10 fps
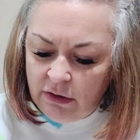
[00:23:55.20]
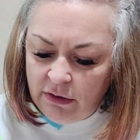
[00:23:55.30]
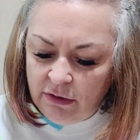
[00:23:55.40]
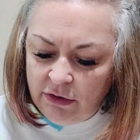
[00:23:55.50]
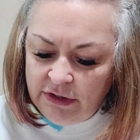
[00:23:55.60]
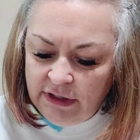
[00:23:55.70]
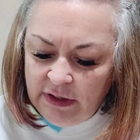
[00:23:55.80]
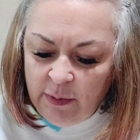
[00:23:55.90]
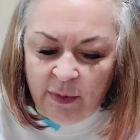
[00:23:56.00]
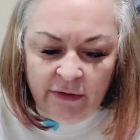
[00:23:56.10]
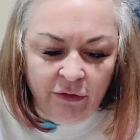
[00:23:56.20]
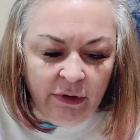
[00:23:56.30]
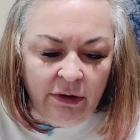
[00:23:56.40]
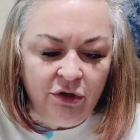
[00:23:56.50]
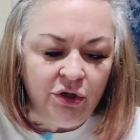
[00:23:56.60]
you take the above
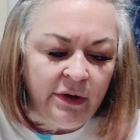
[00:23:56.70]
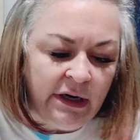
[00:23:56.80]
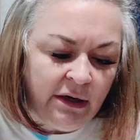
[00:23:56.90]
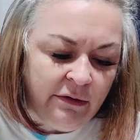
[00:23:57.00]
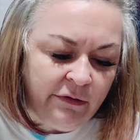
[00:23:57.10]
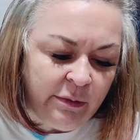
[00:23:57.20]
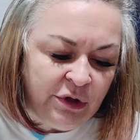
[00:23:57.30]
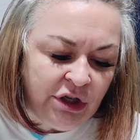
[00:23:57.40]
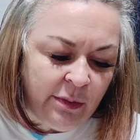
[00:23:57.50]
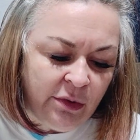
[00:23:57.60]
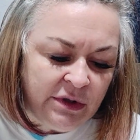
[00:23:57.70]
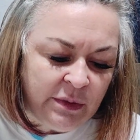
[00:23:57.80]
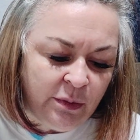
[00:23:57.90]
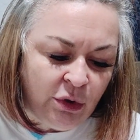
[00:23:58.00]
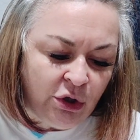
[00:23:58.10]
ground train from
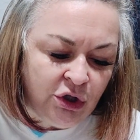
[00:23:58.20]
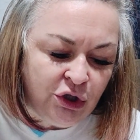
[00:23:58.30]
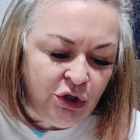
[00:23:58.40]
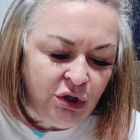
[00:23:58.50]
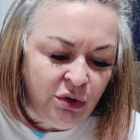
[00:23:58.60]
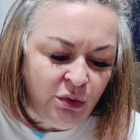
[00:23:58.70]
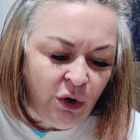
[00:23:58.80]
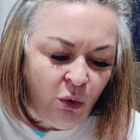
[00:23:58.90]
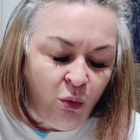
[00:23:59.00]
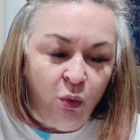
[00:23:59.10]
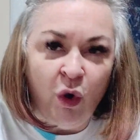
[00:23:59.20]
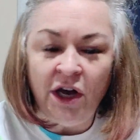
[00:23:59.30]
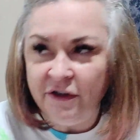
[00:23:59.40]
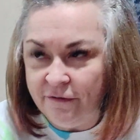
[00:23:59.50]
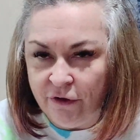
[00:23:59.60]
Shepherd's Bush to
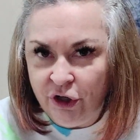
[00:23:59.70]
Watford